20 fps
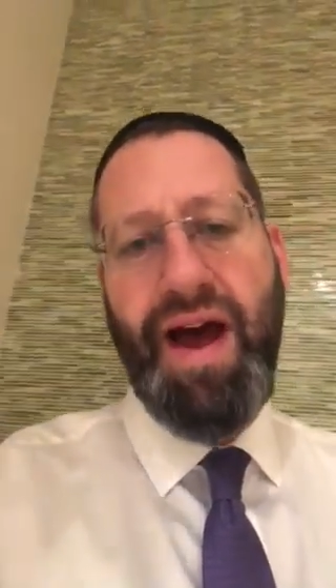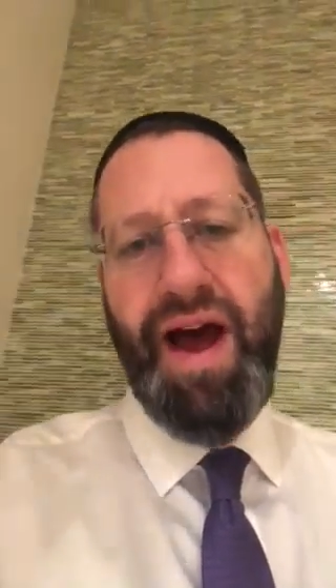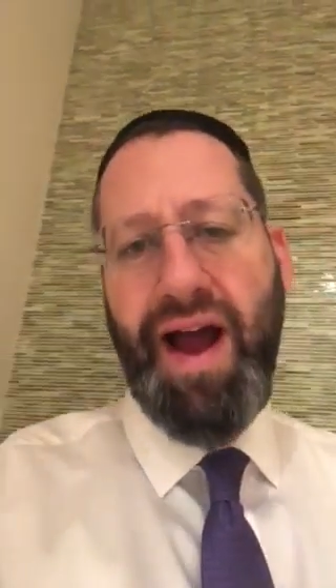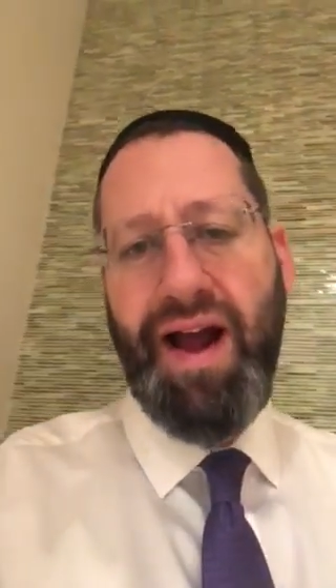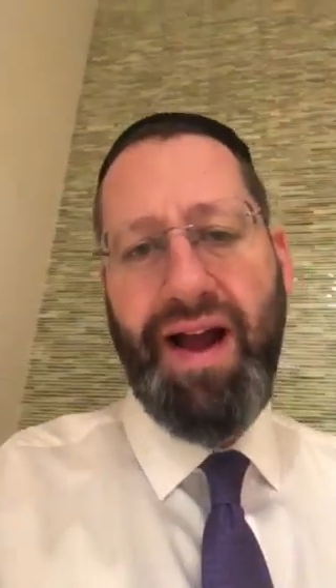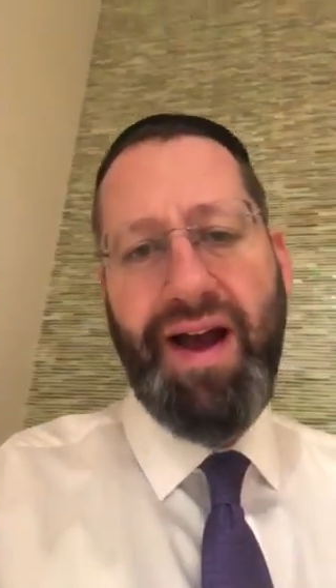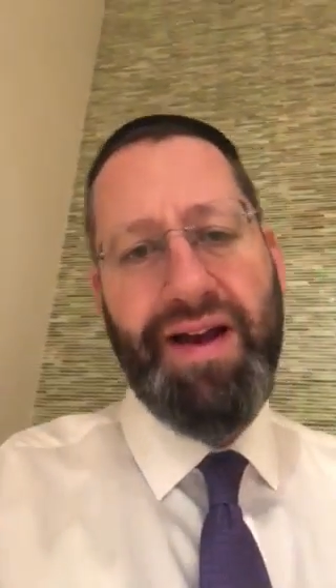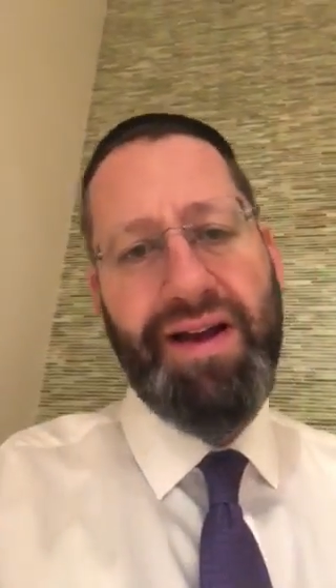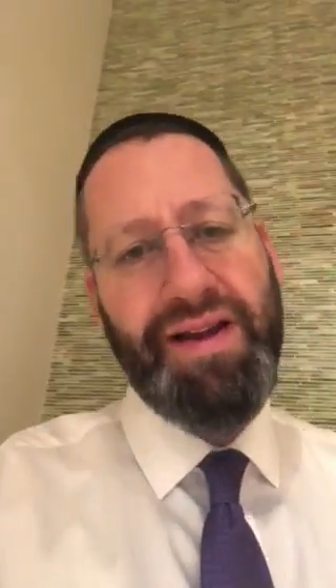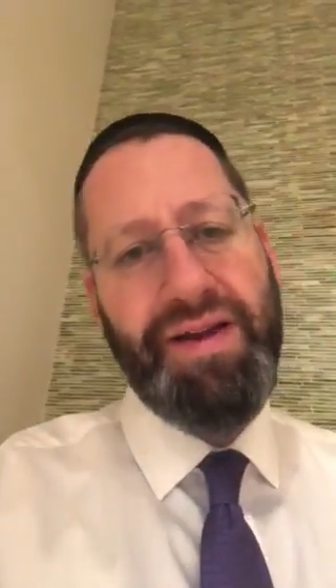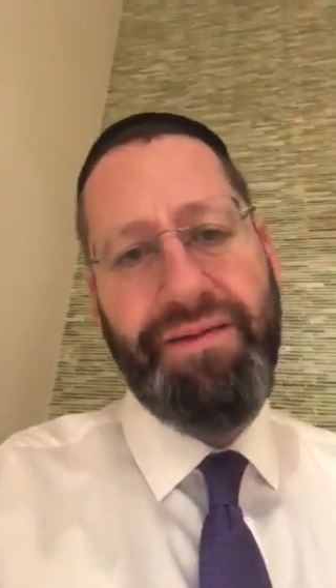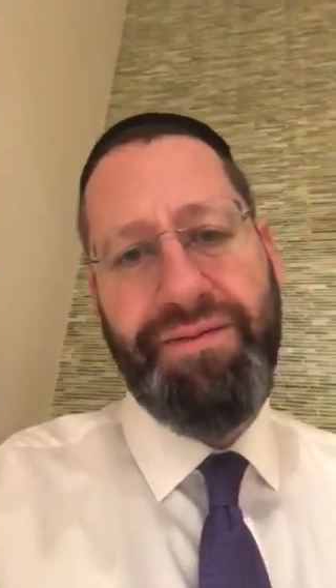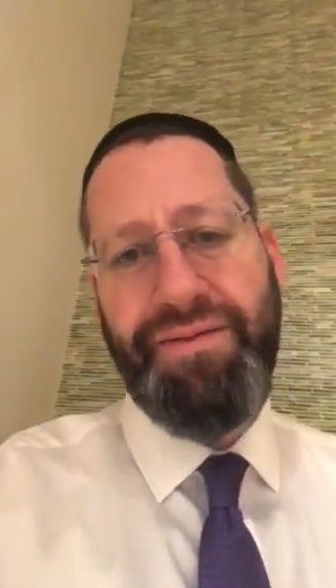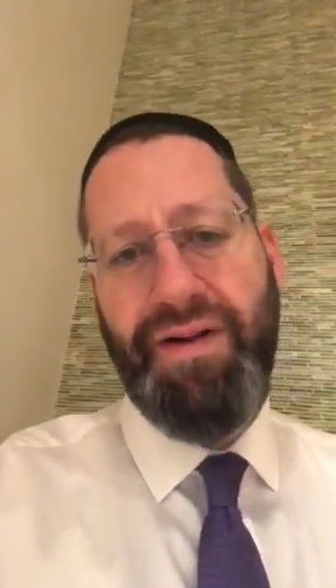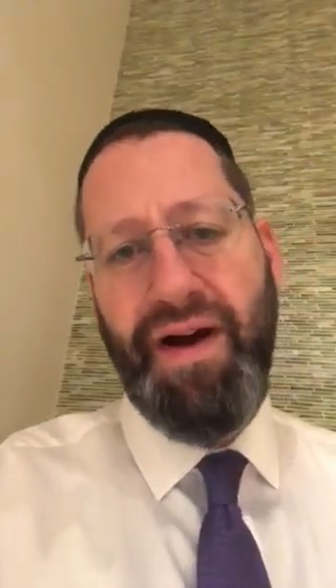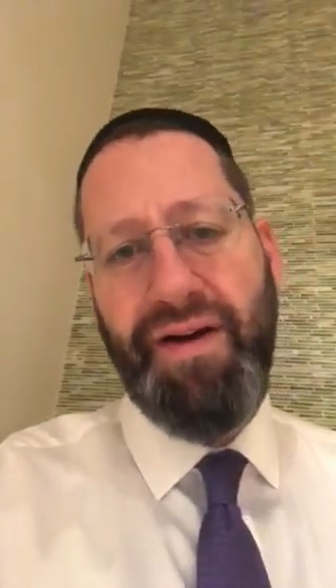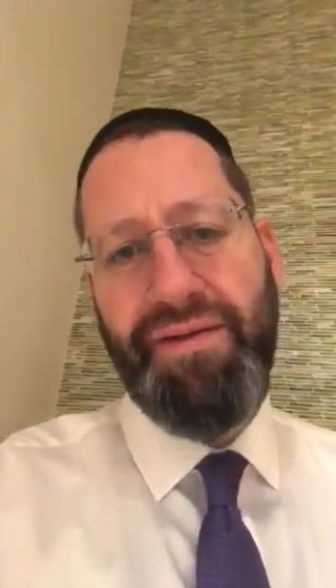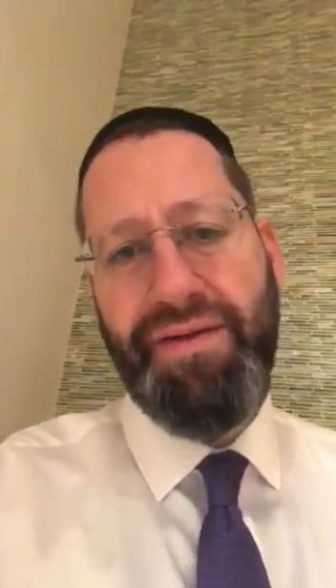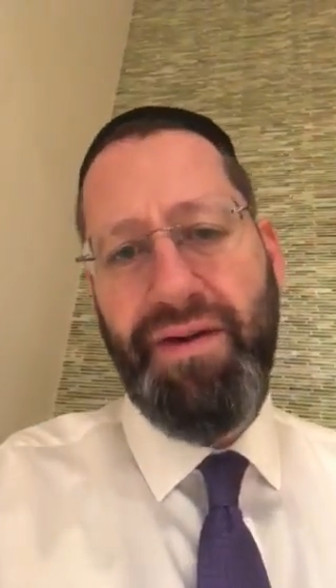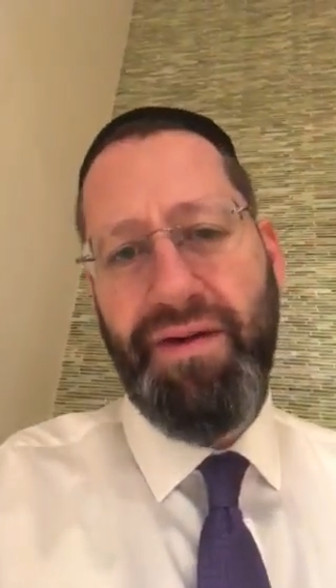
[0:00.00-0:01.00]
I gotta leave
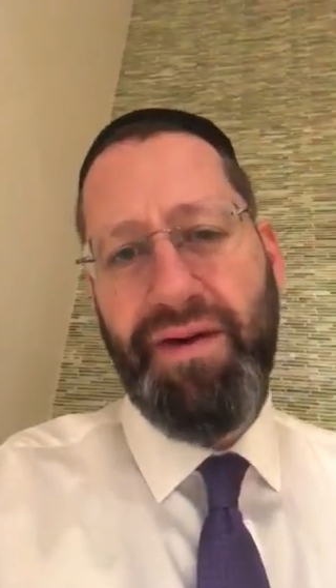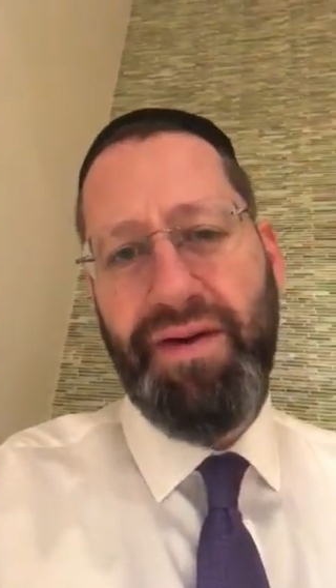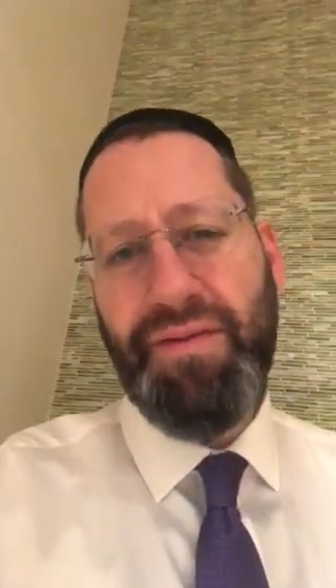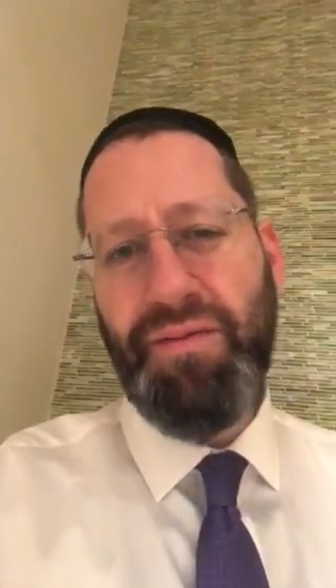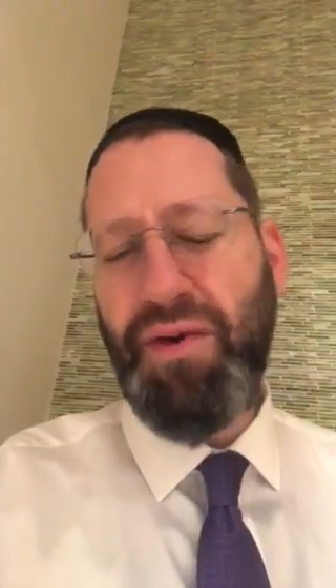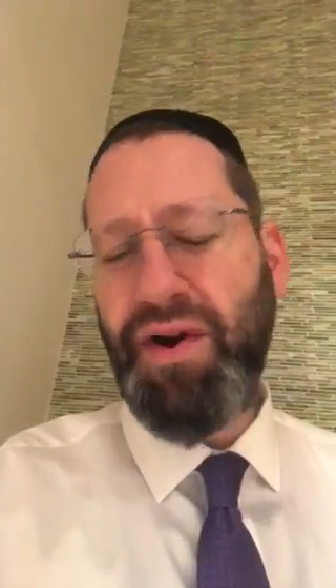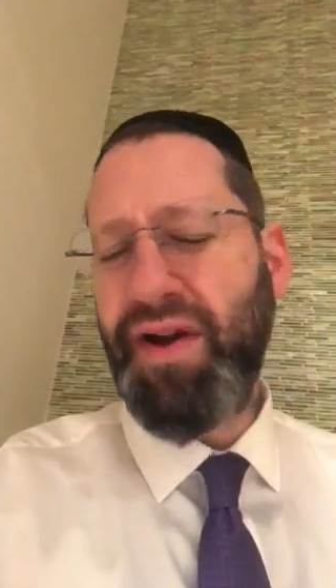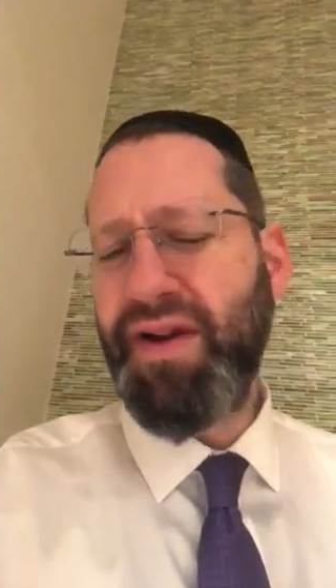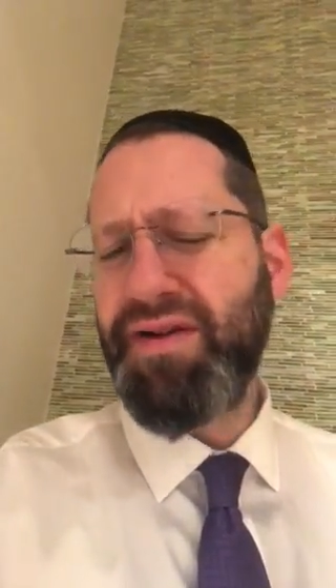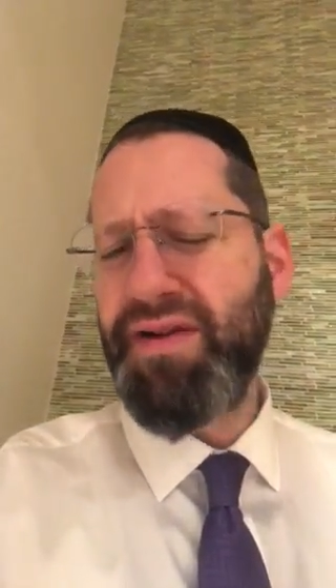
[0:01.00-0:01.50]
5:30 in the morning.